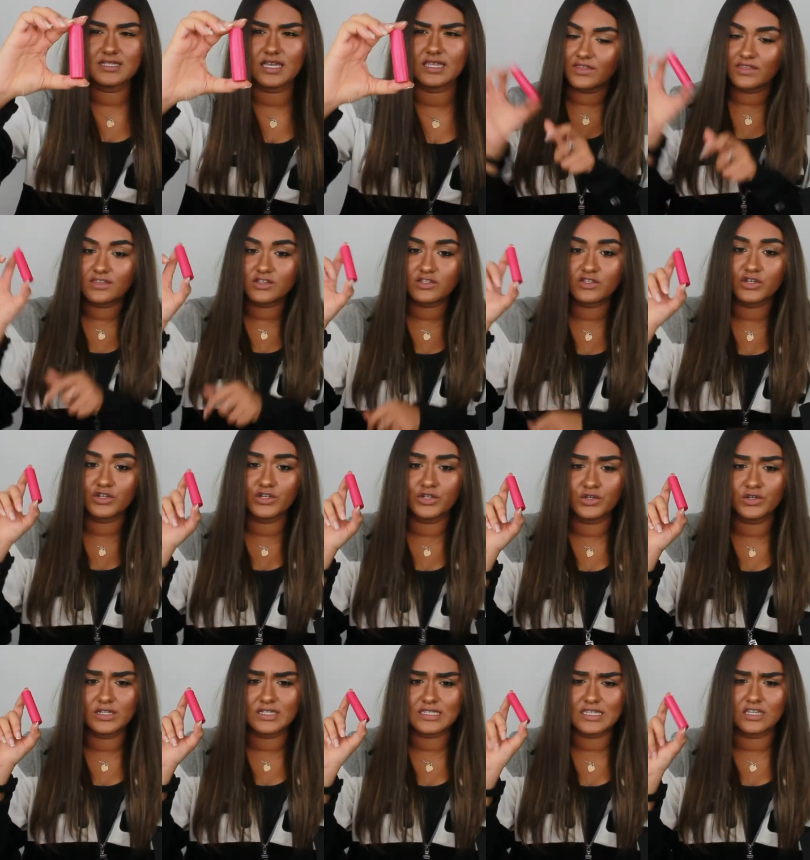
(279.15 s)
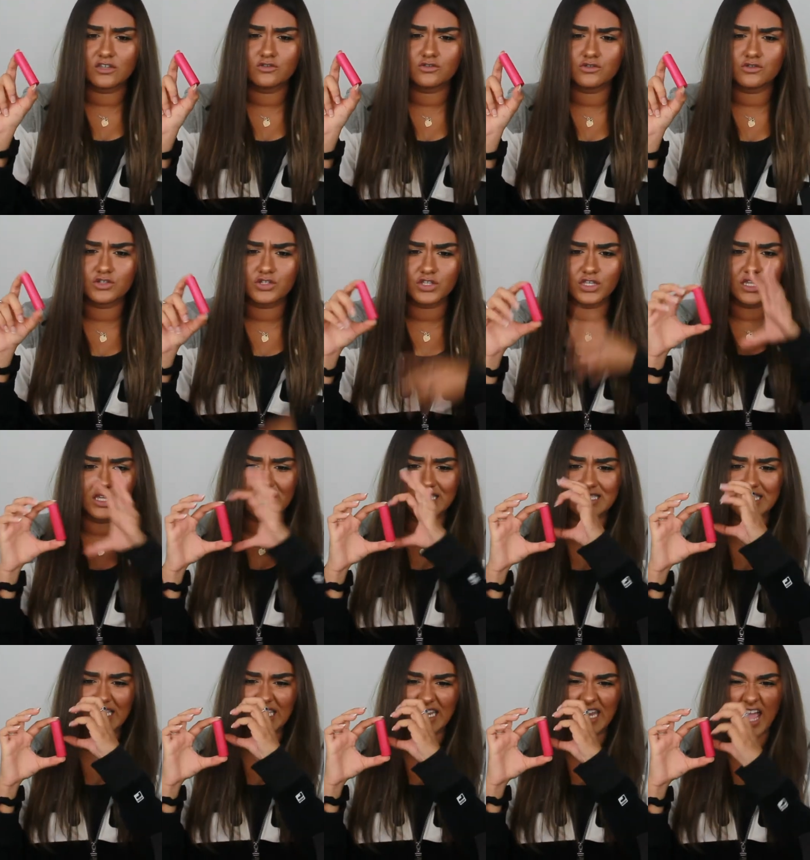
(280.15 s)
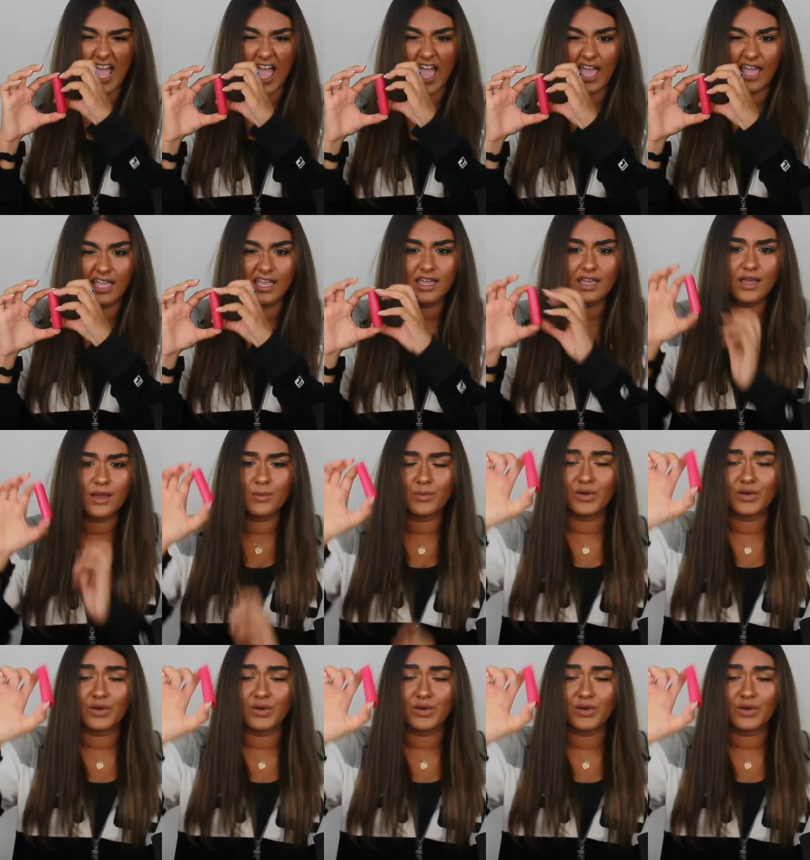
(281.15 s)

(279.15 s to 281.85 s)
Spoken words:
I think these are new because EOS usually is like an egg,